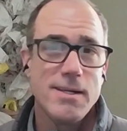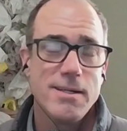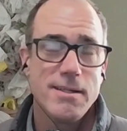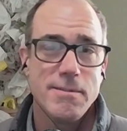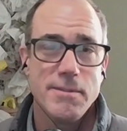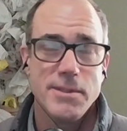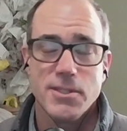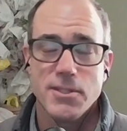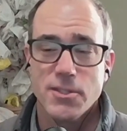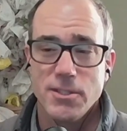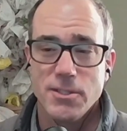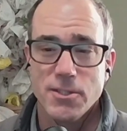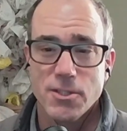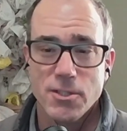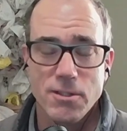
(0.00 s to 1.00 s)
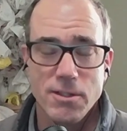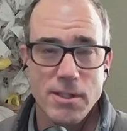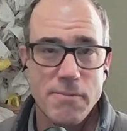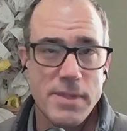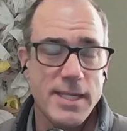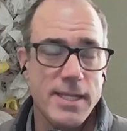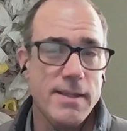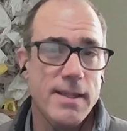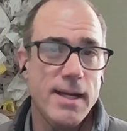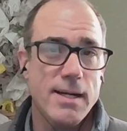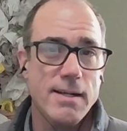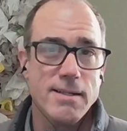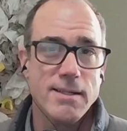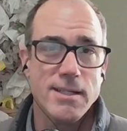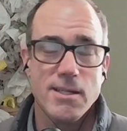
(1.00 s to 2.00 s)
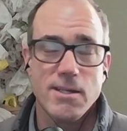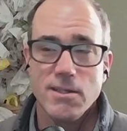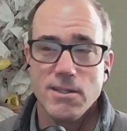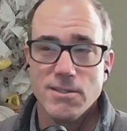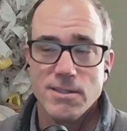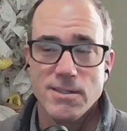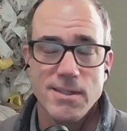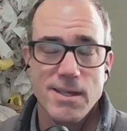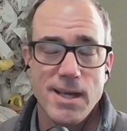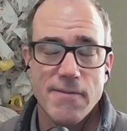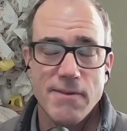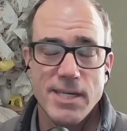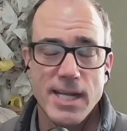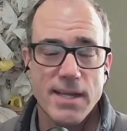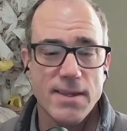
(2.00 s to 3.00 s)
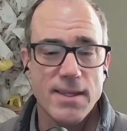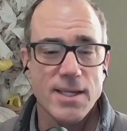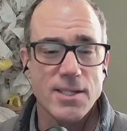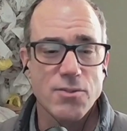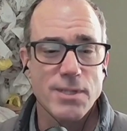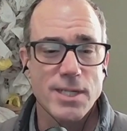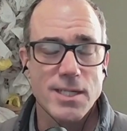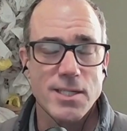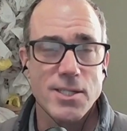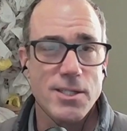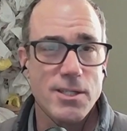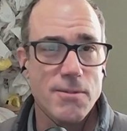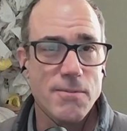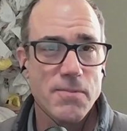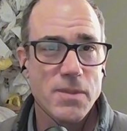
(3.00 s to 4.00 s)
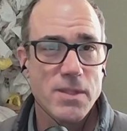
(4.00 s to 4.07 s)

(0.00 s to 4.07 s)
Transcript: I mean, you're certainly meeting that, and there's everyday things we can do.